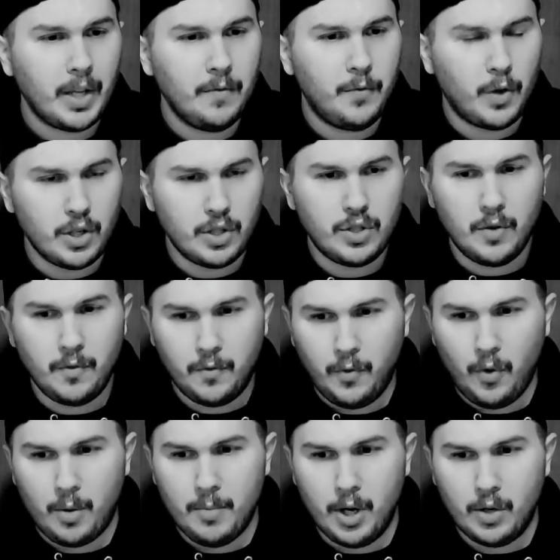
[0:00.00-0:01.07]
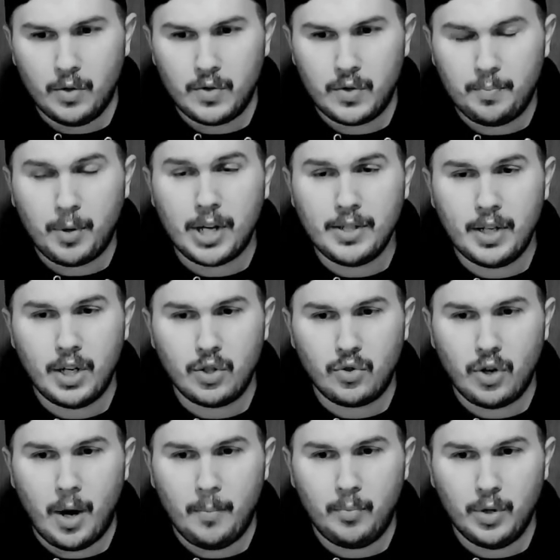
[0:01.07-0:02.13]
First and foremost, President
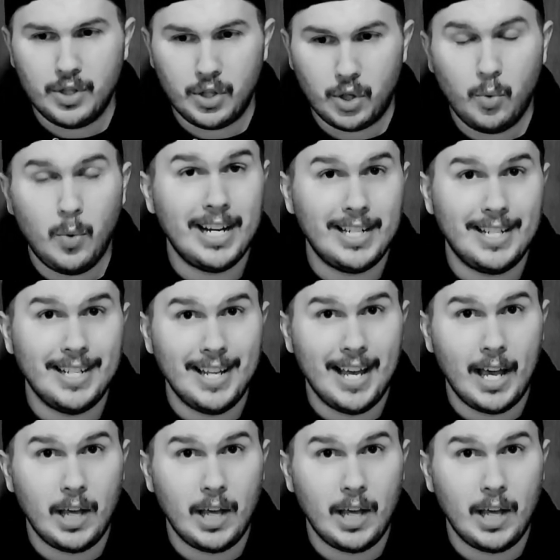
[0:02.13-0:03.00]
Trump was acquitted today.